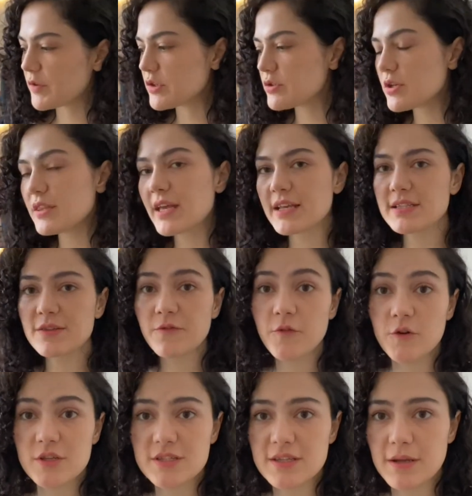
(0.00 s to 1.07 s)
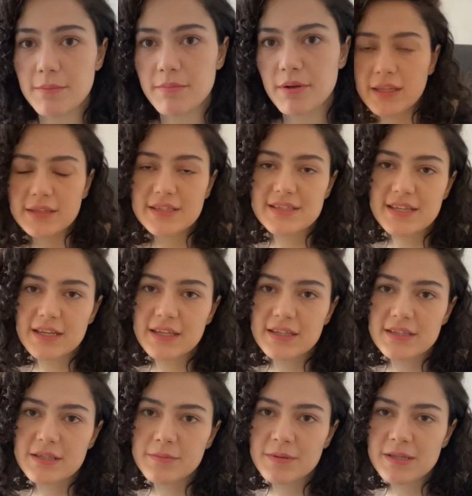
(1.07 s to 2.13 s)
So that's the first tip. The
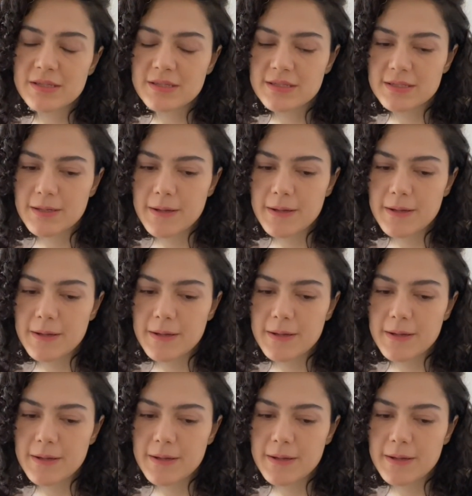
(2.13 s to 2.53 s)
second tip is